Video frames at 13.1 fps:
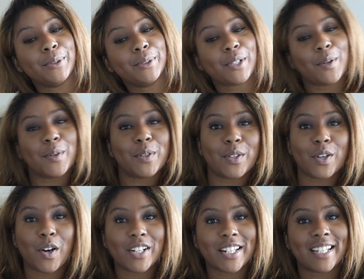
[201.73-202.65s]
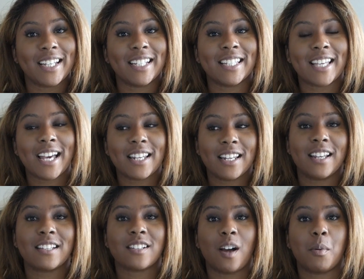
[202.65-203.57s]
going on holiday again in the
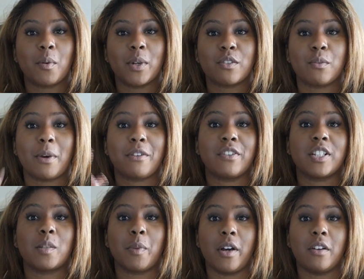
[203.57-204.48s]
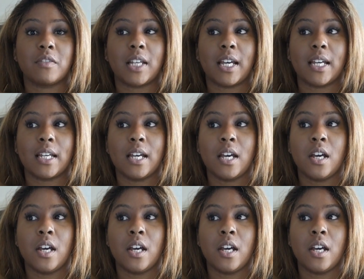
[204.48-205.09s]
next couple of weeks for my friend's birthday